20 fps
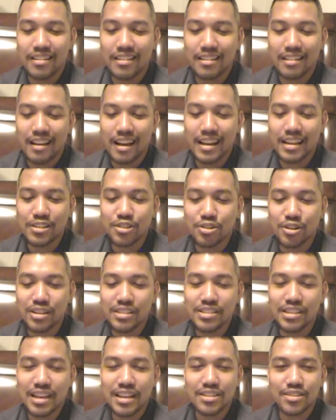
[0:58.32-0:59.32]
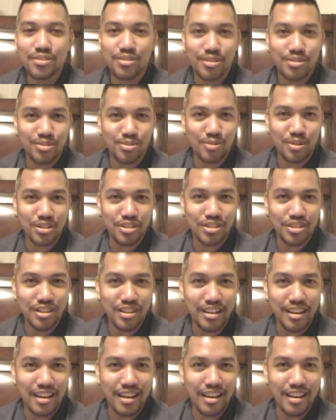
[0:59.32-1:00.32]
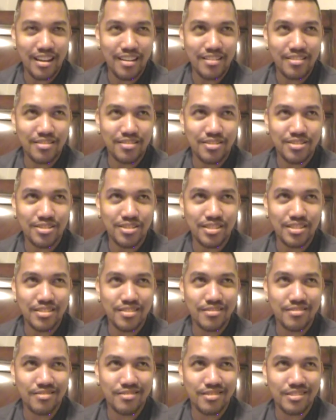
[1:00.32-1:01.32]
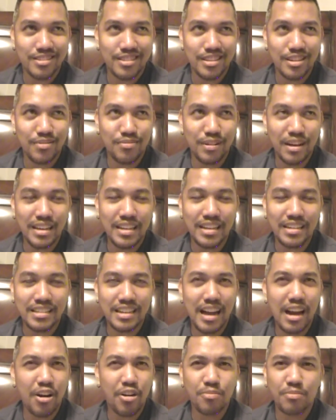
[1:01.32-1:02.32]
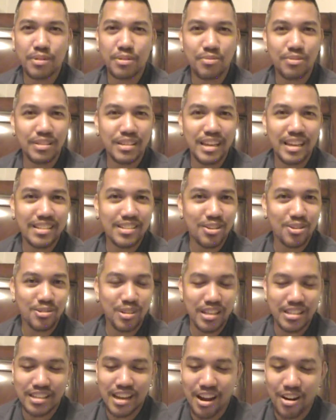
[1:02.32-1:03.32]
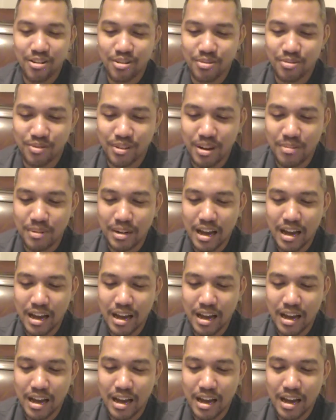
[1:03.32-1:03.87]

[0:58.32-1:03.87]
I tried to answer this question and to see if I get tired, but really I don't get tired of coming